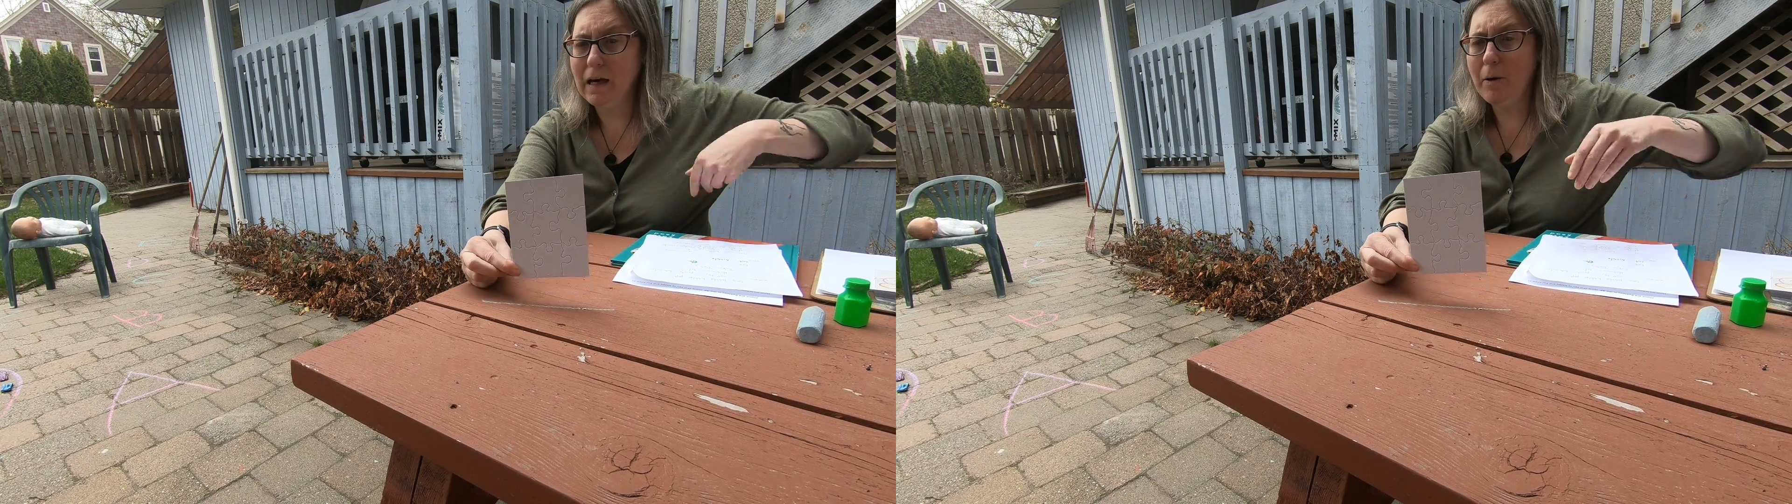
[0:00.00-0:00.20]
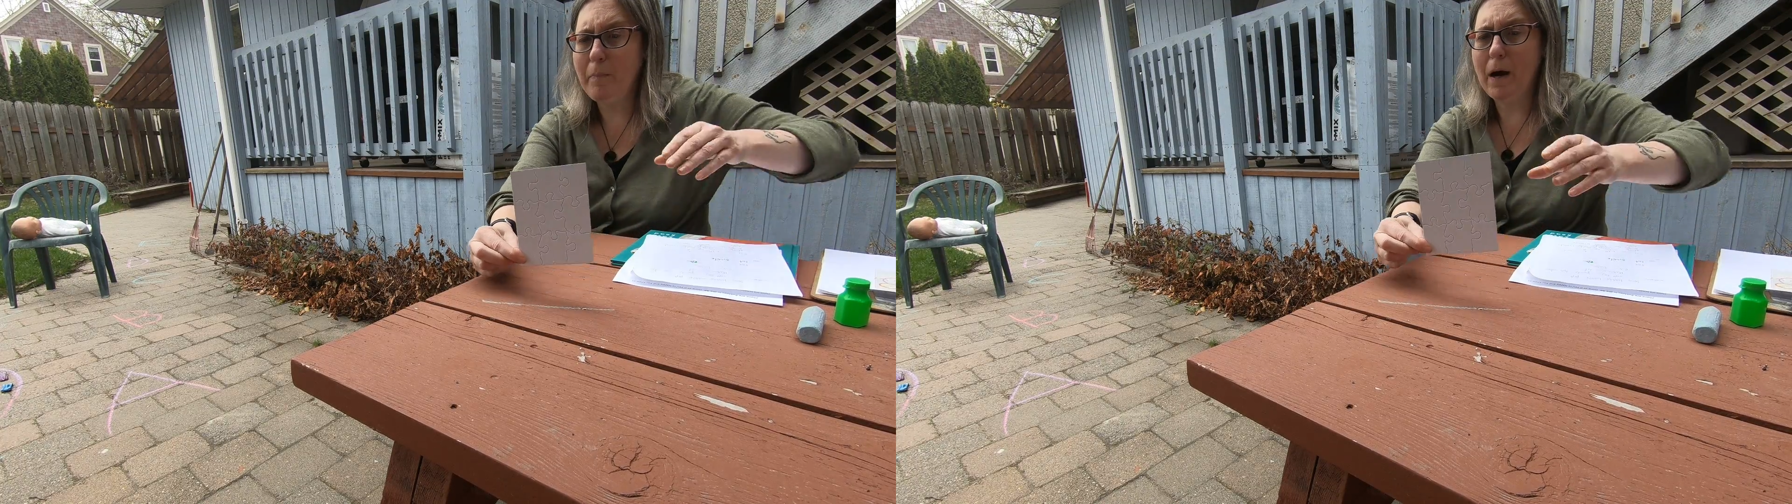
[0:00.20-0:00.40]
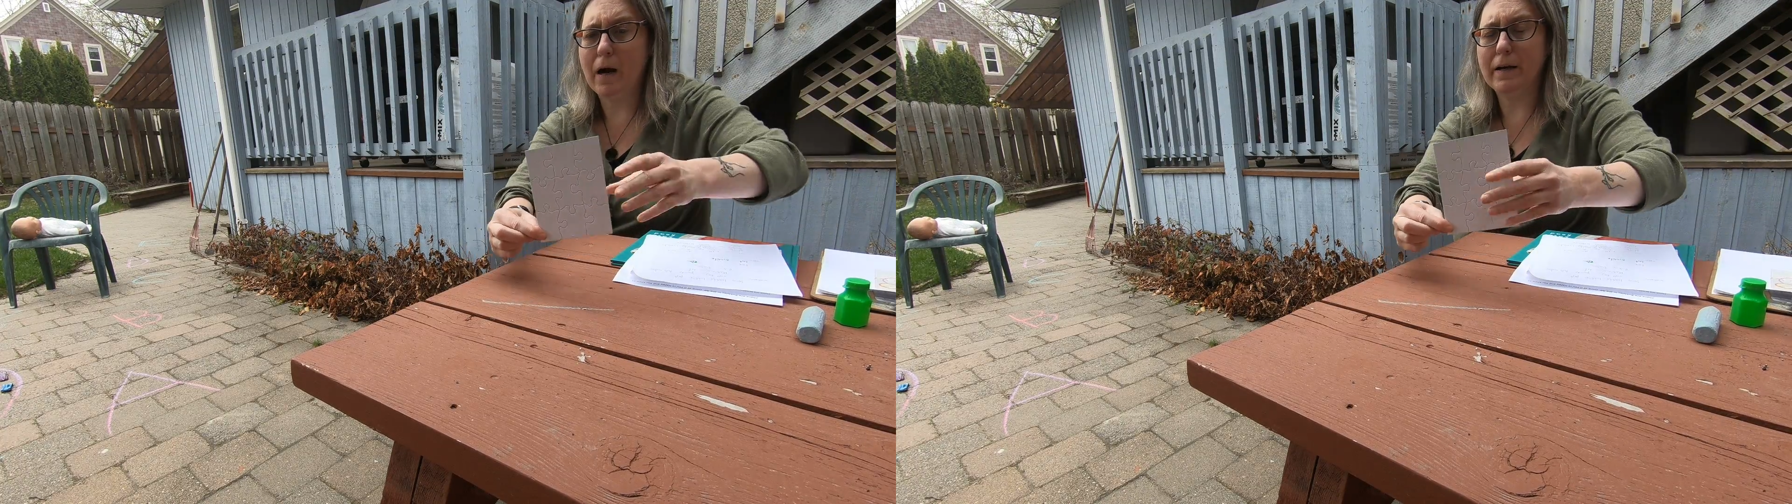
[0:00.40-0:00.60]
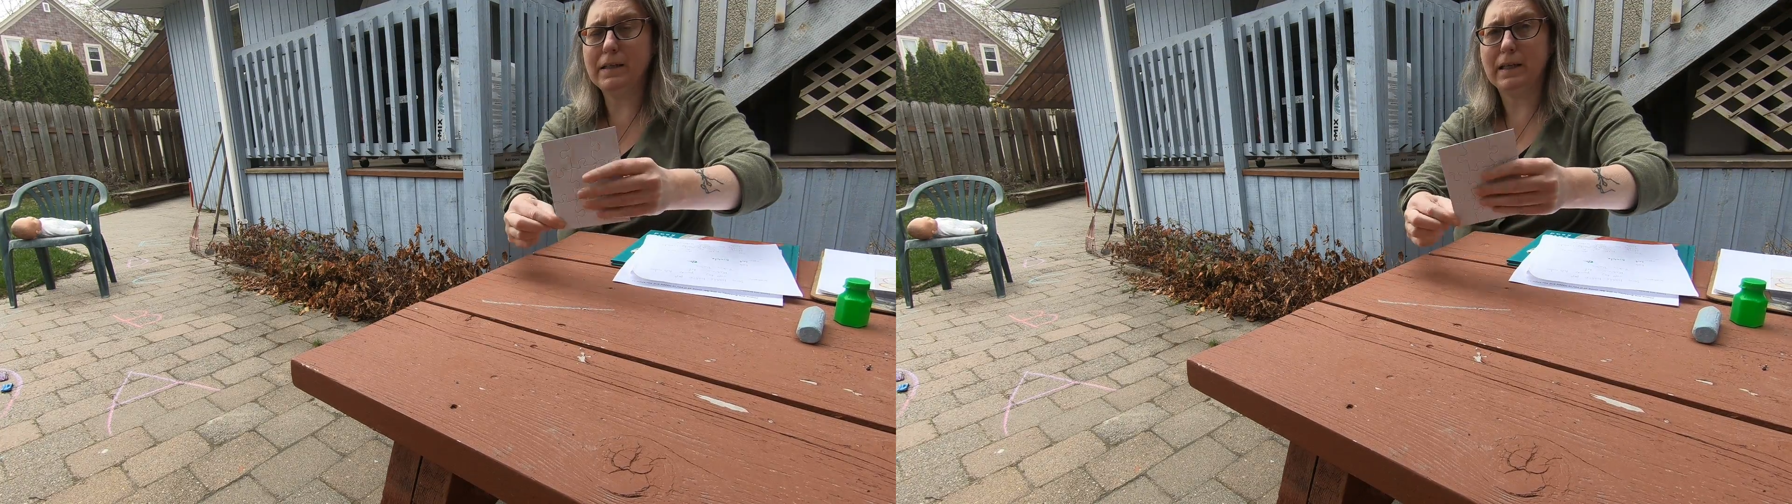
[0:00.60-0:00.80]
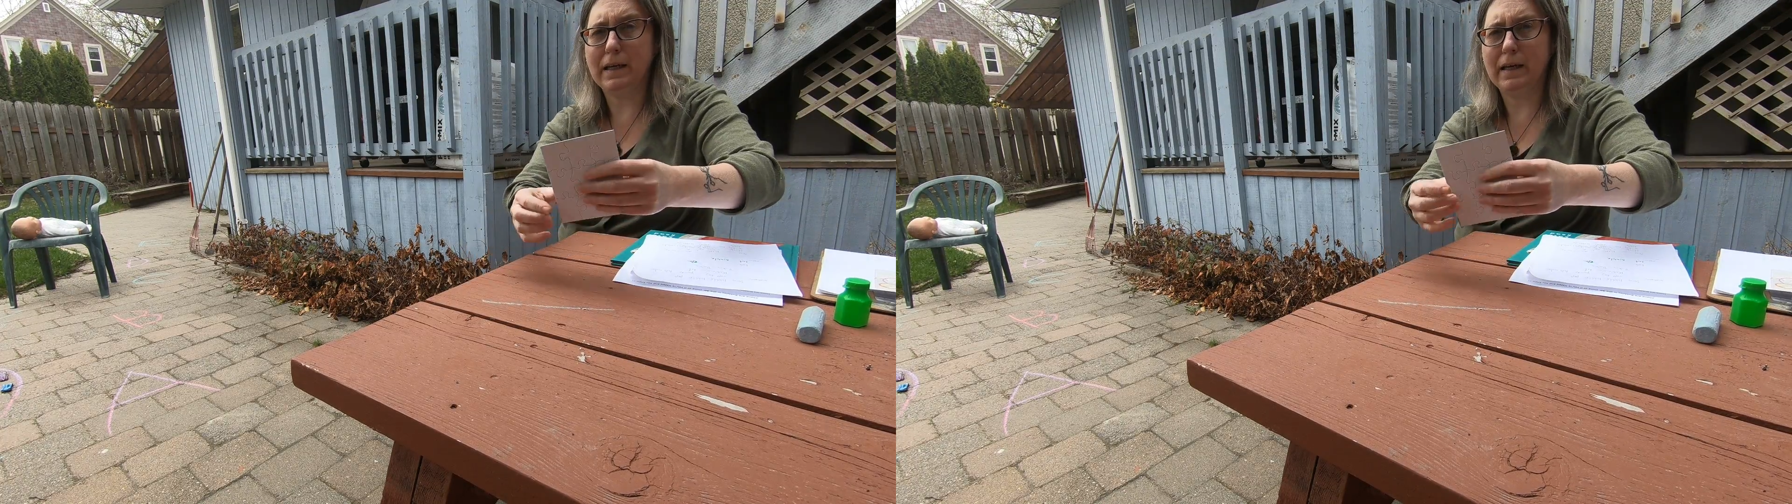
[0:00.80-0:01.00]
apart
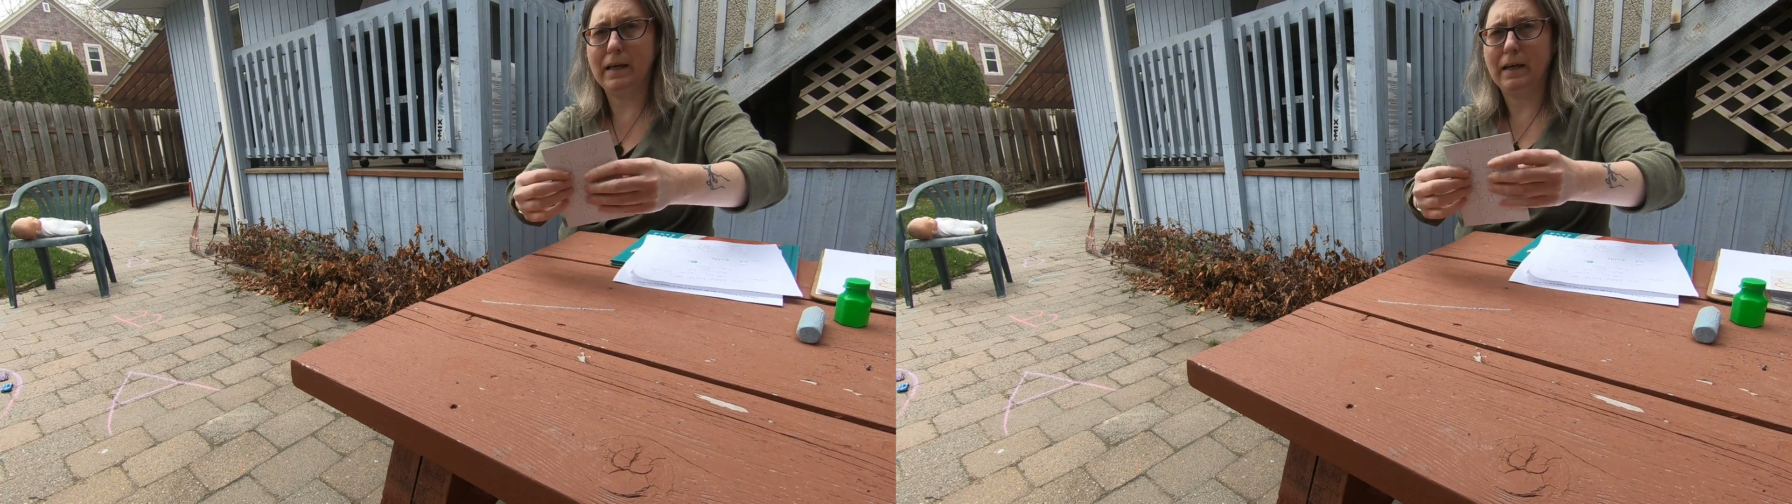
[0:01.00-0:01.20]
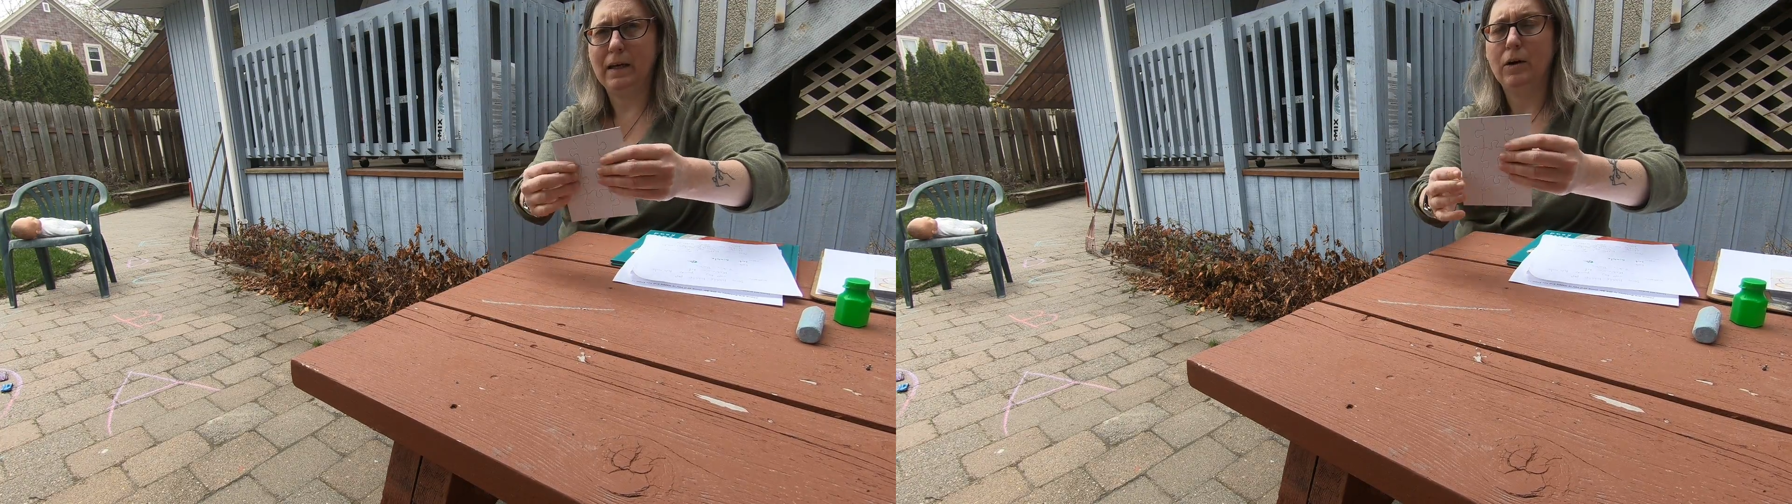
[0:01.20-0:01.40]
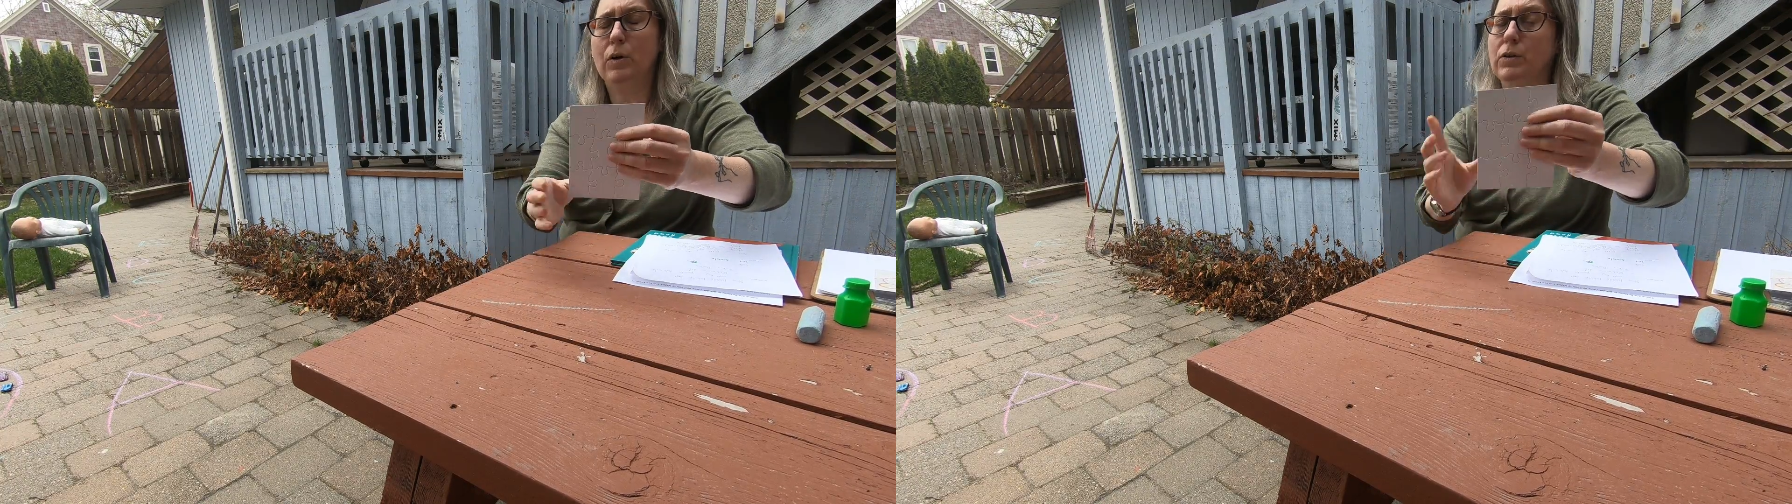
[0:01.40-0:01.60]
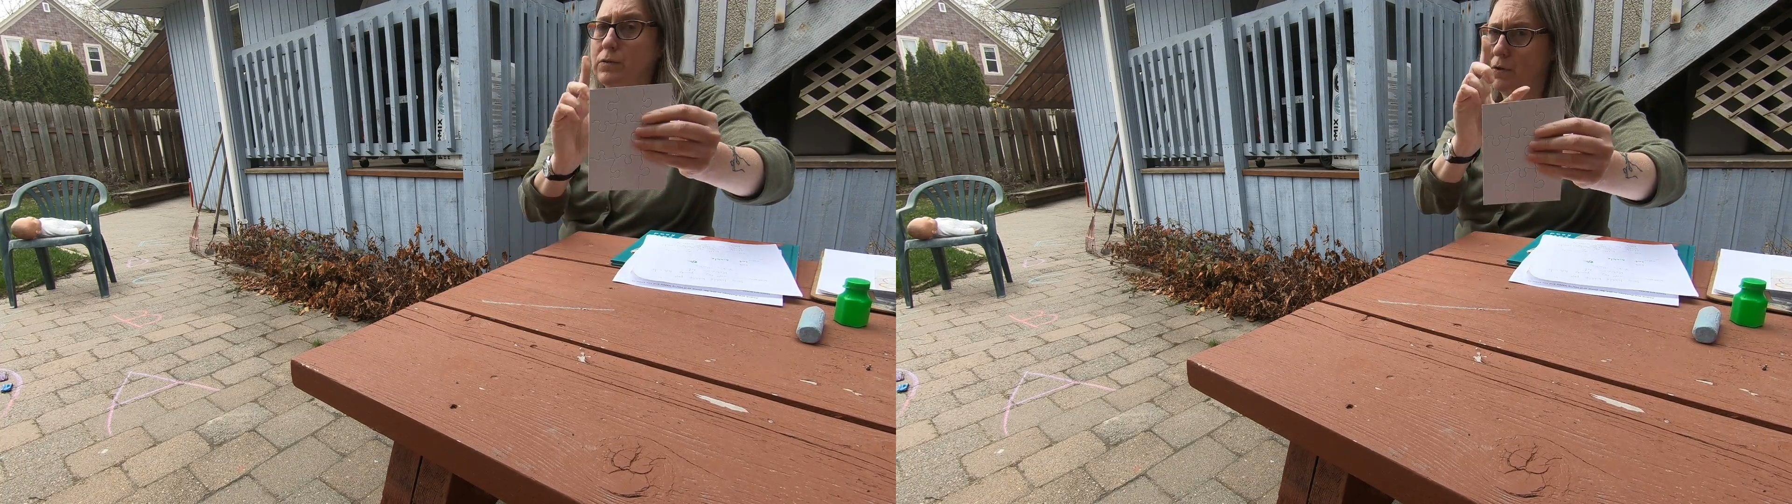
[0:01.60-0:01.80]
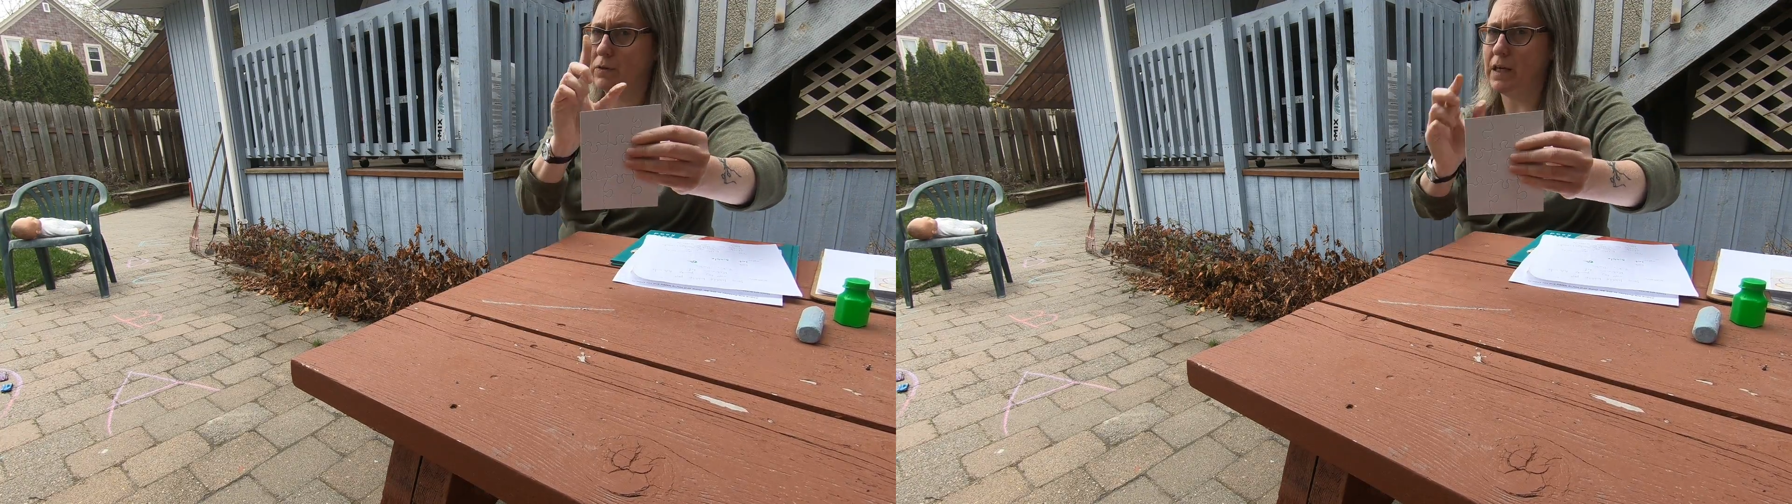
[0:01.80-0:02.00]
well,
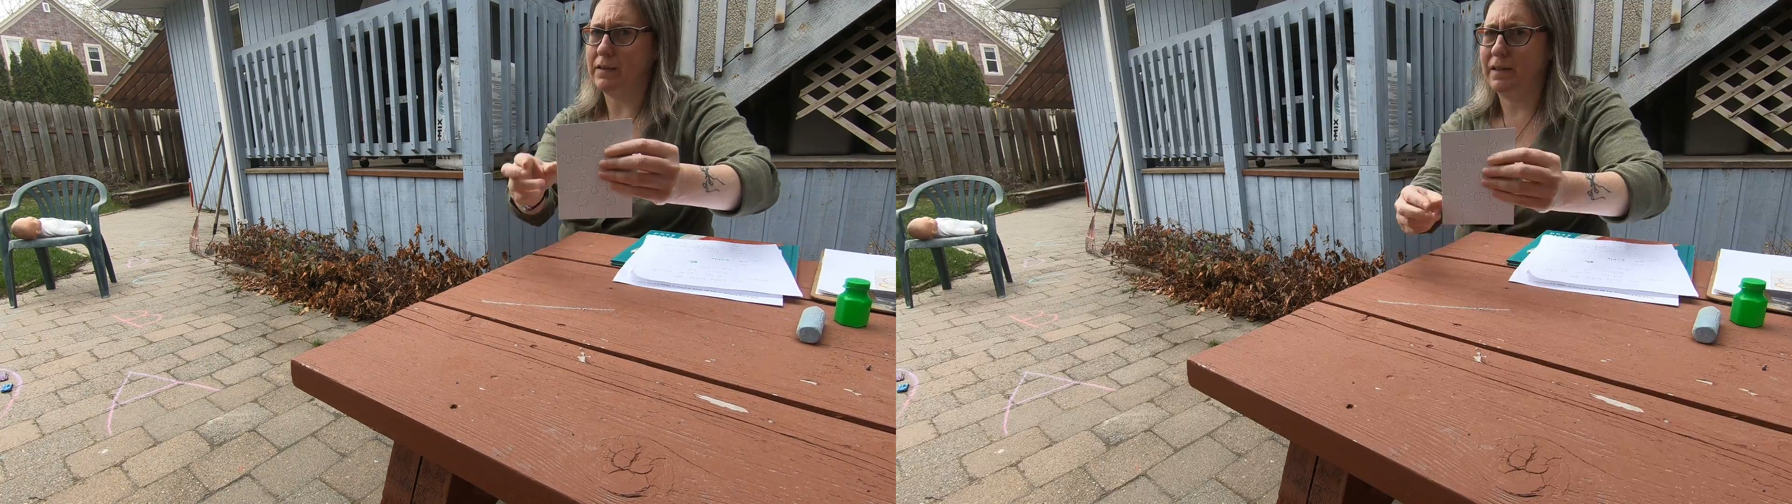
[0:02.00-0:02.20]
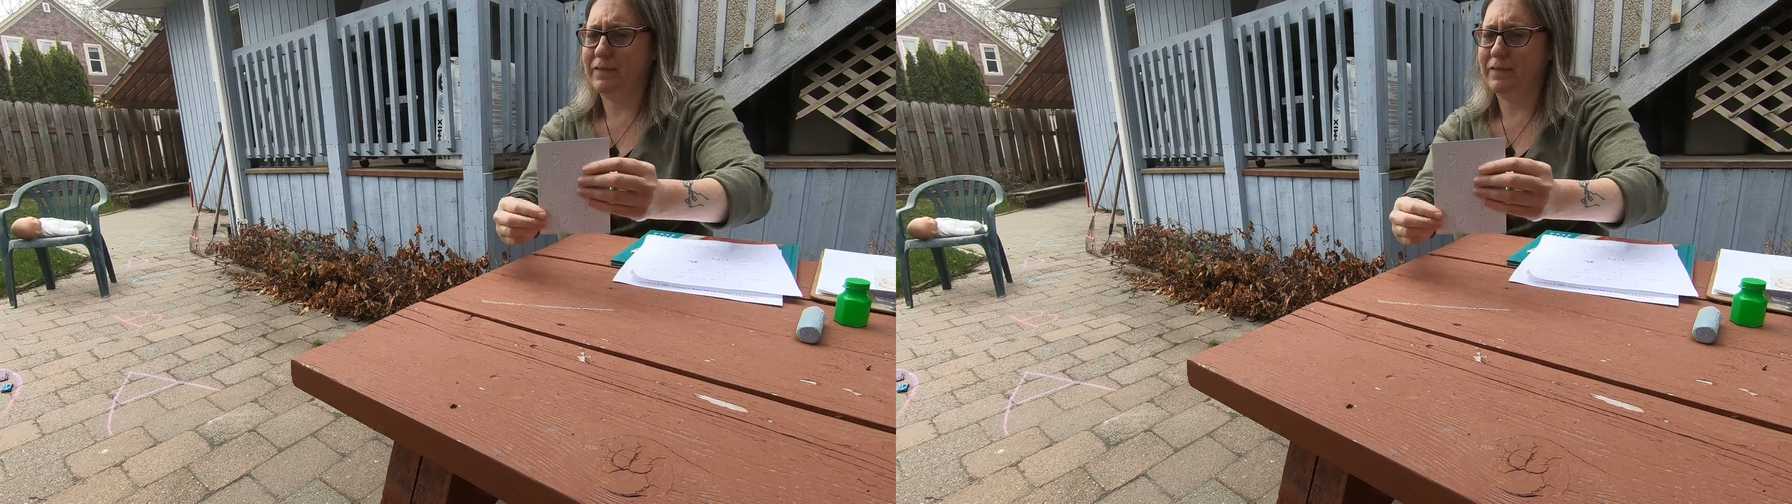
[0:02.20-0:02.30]
hold on.